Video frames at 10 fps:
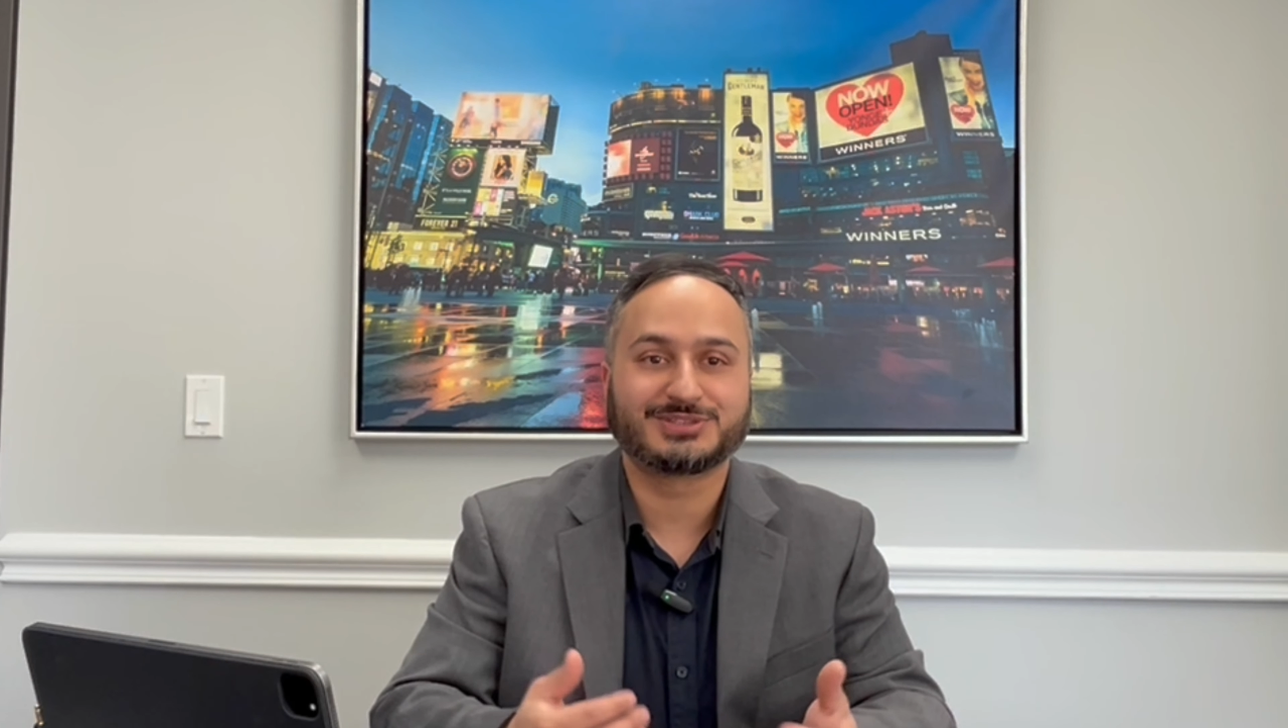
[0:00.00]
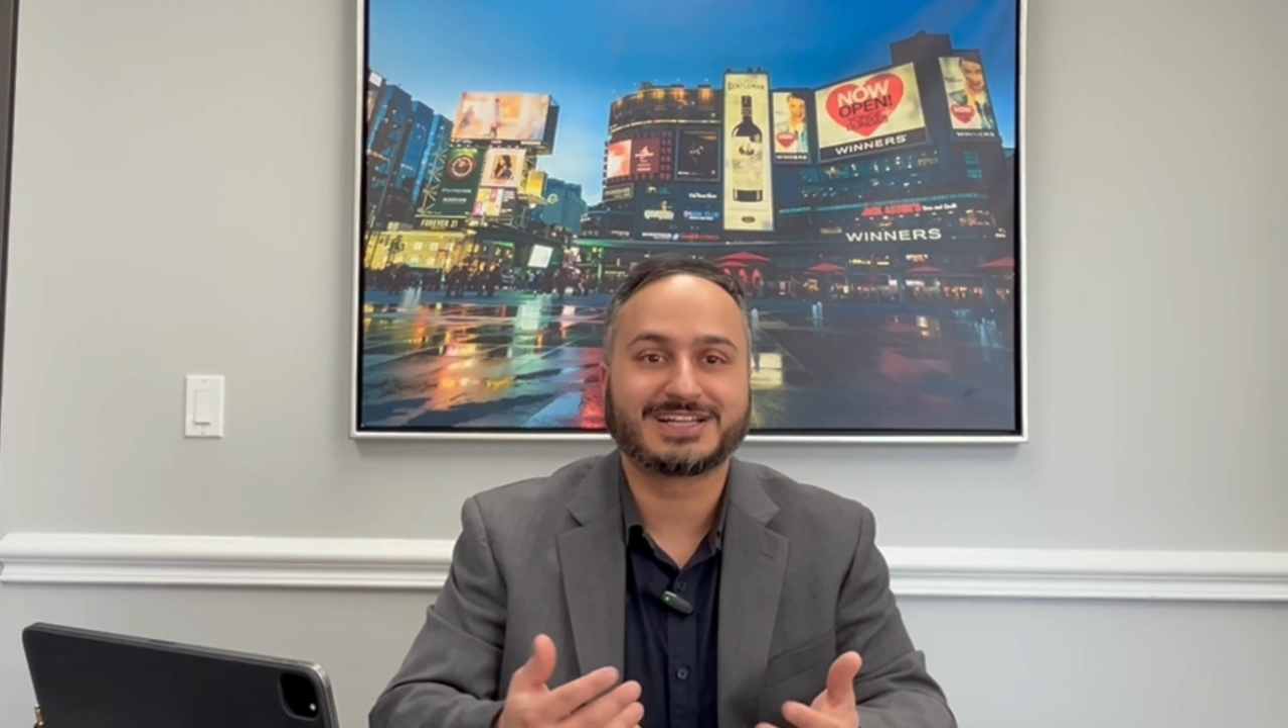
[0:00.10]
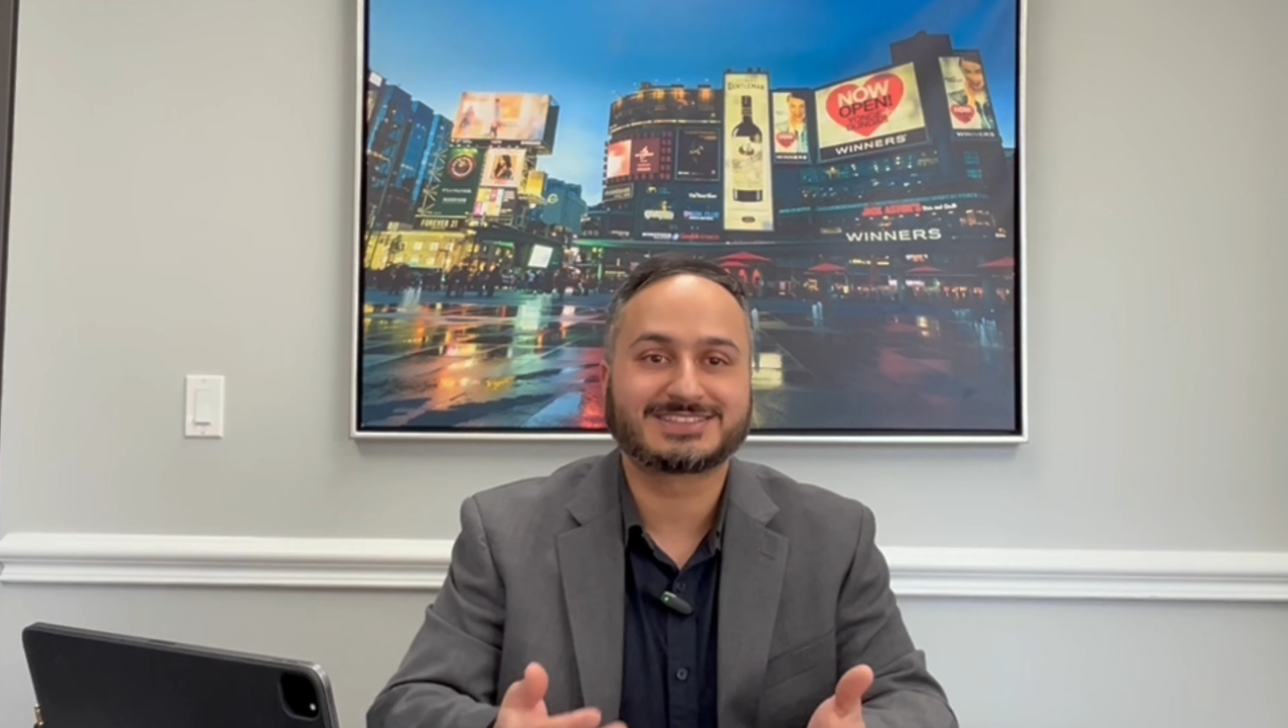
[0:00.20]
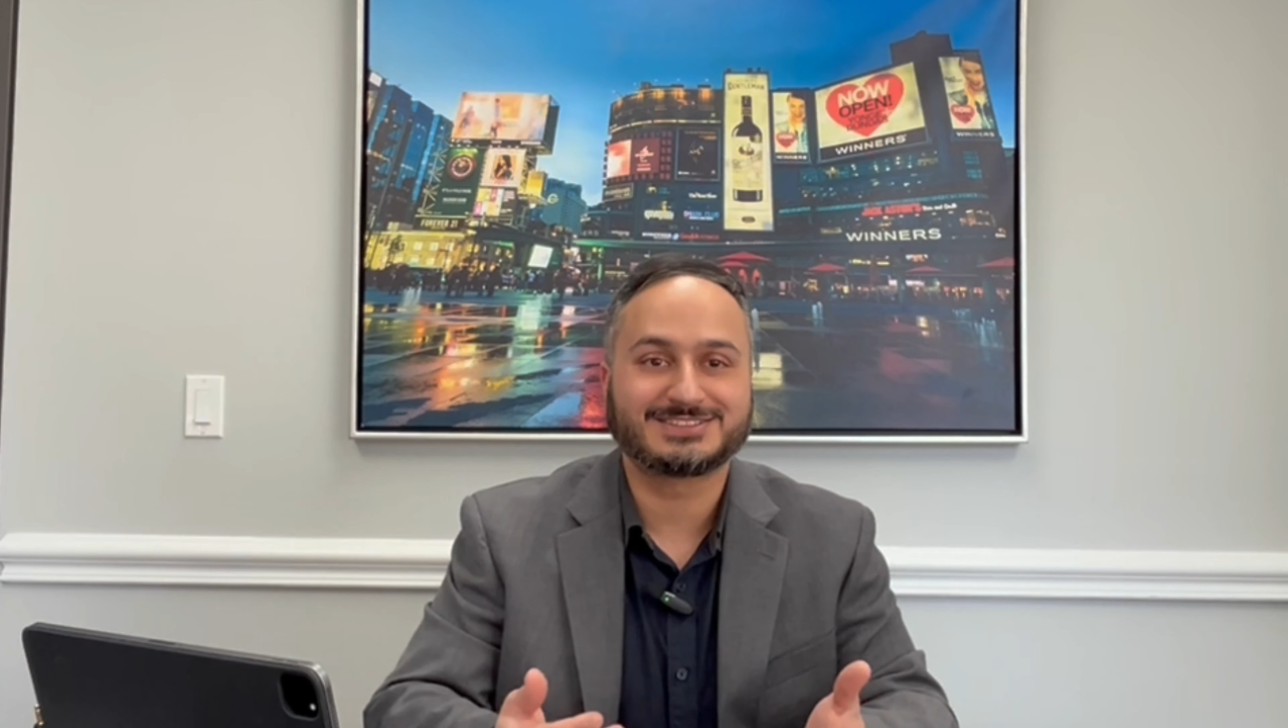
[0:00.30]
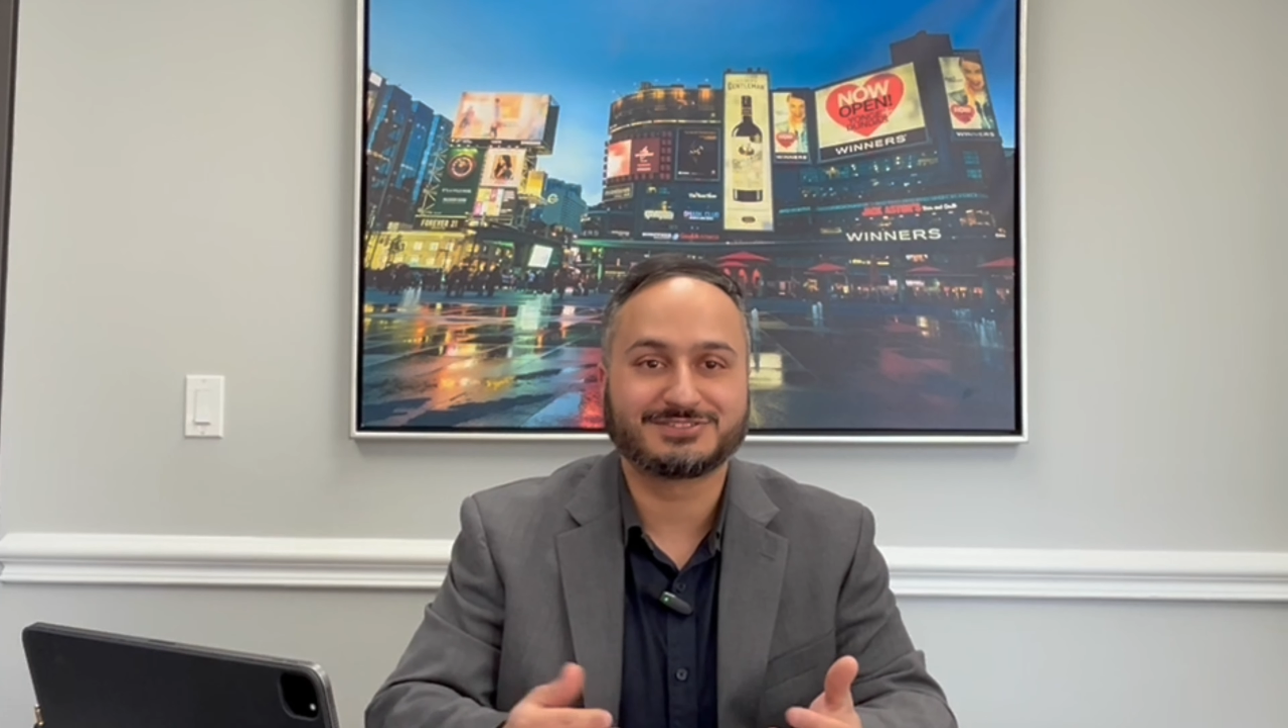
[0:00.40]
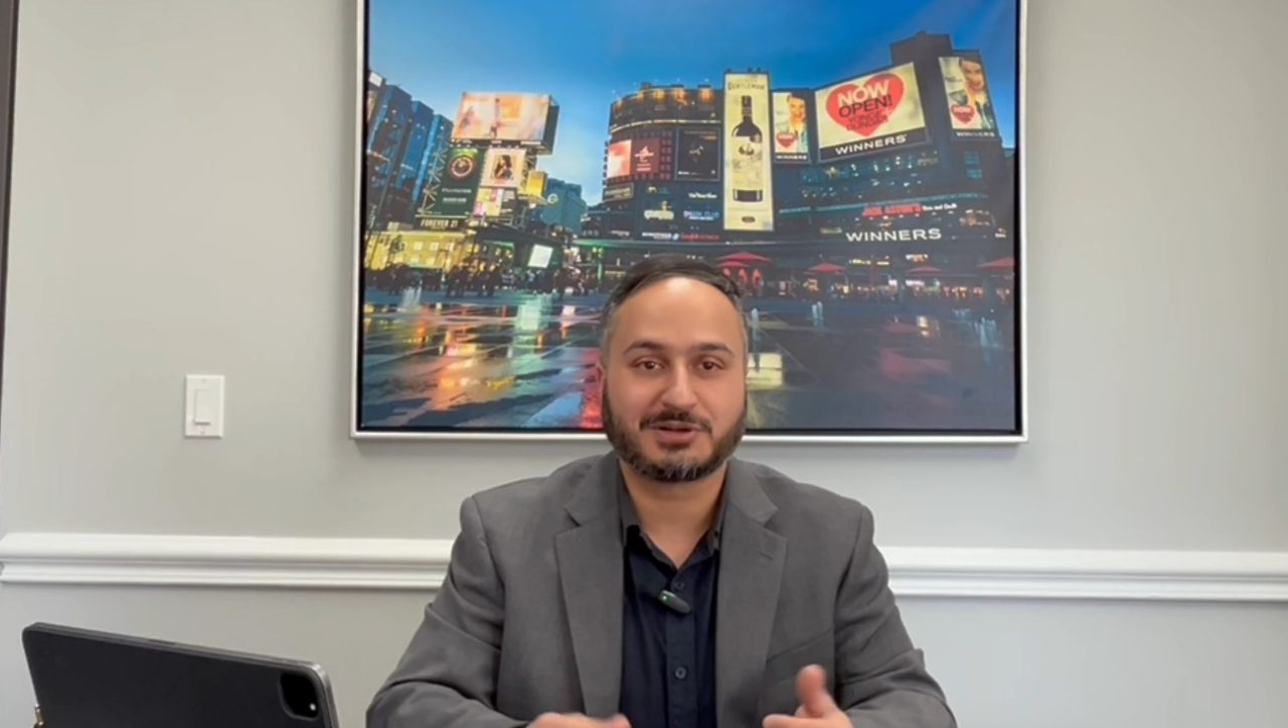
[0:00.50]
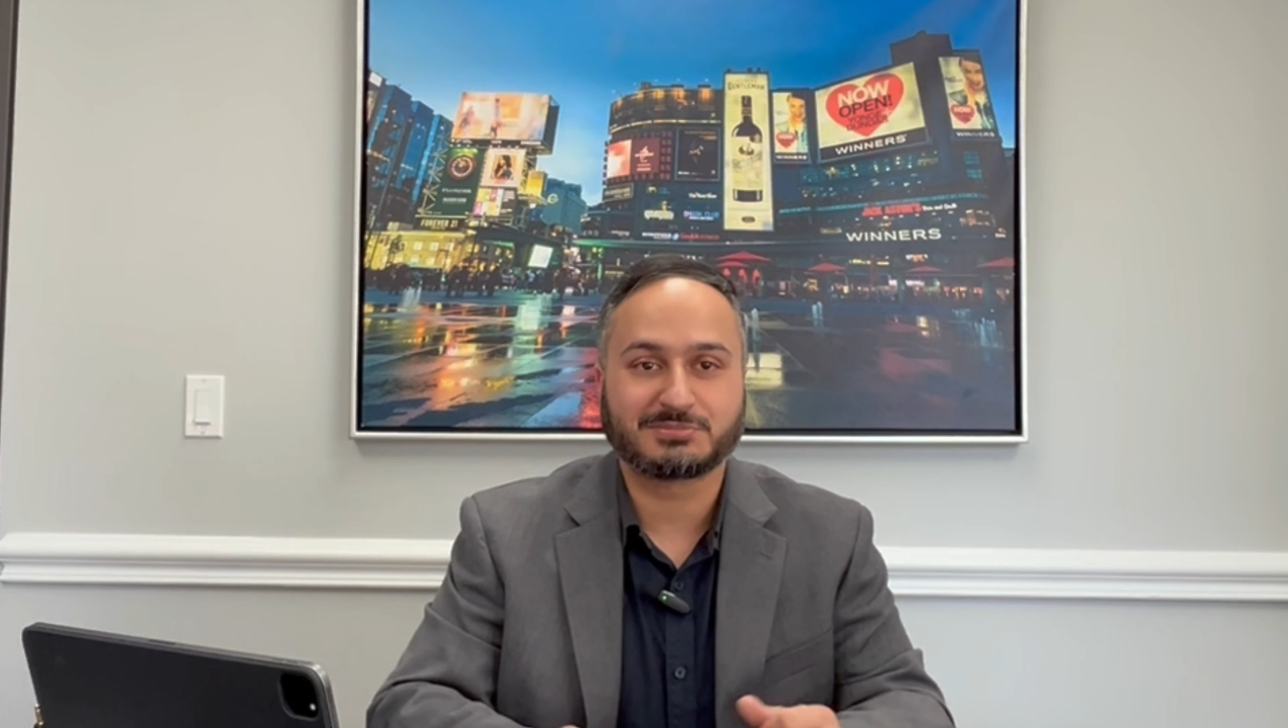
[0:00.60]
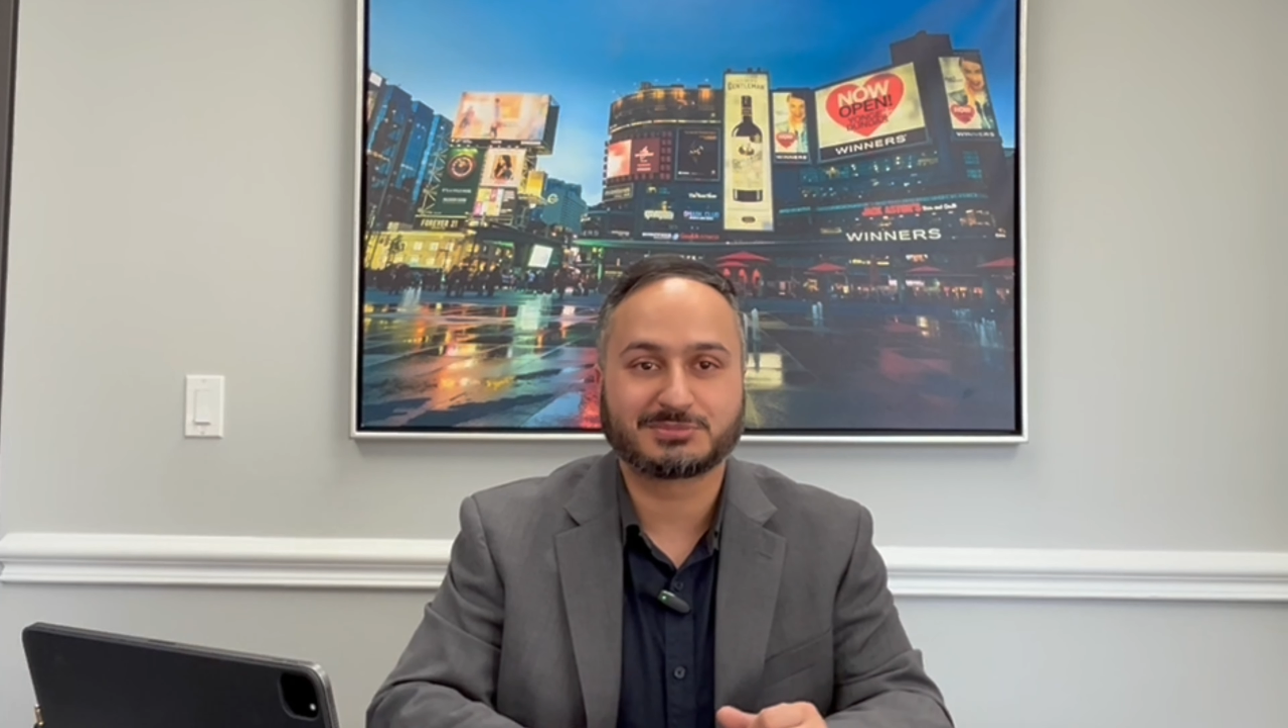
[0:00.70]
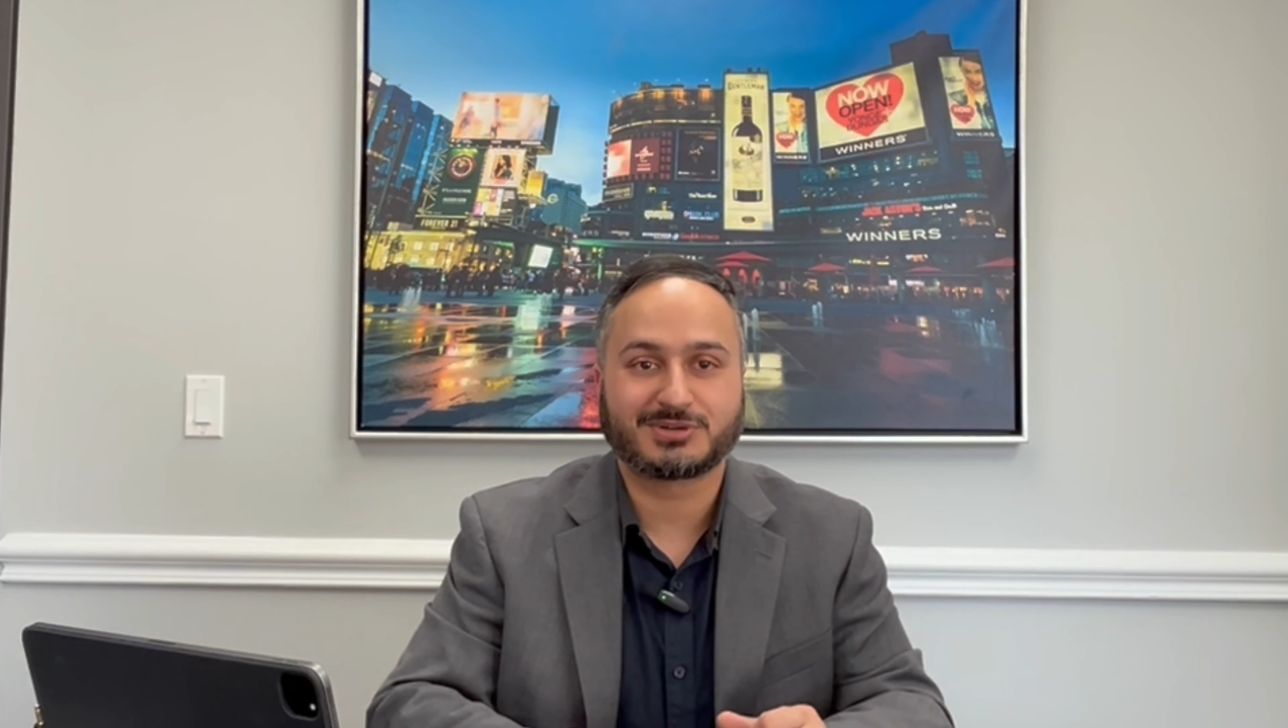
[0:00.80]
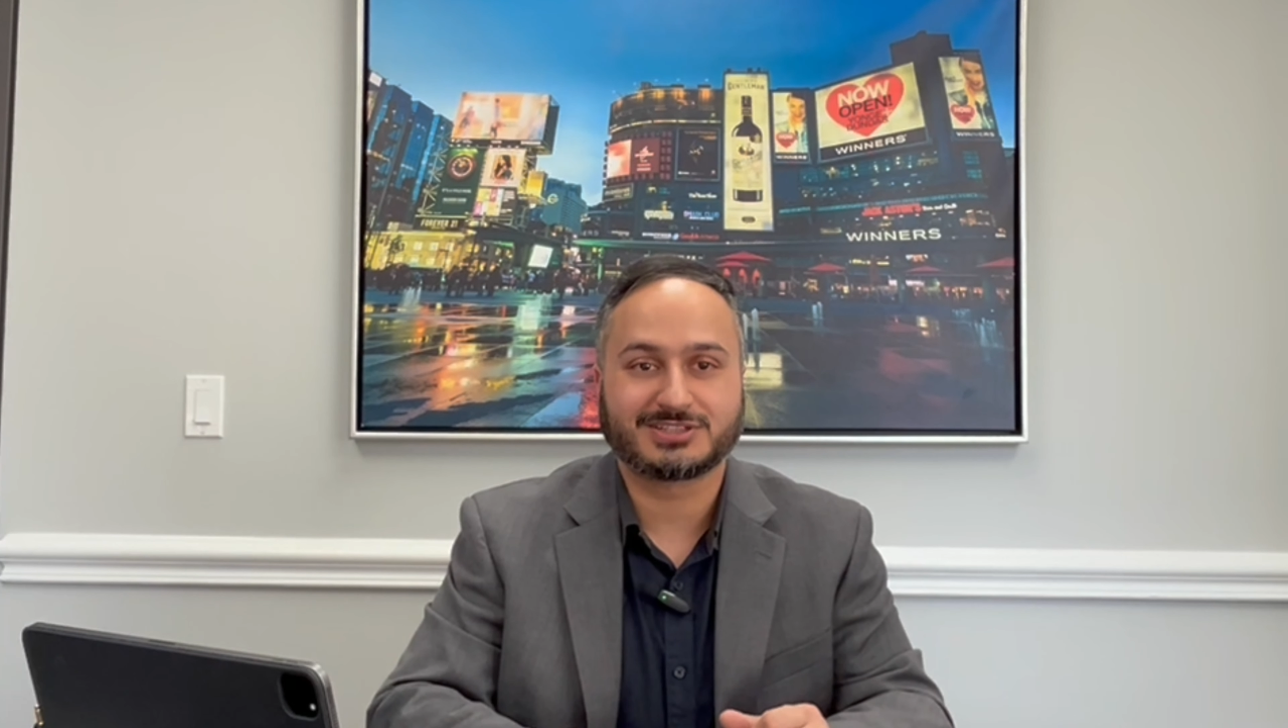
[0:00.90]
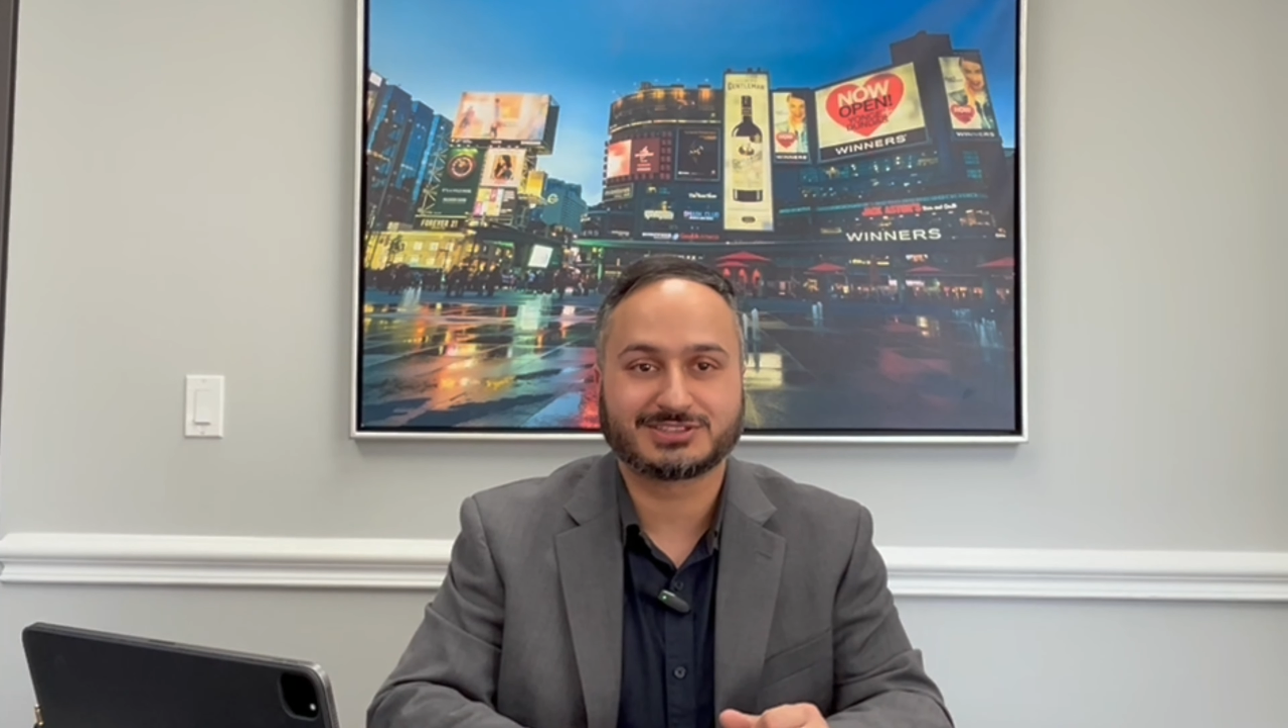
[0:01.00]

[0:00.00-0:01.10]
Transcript: next development project.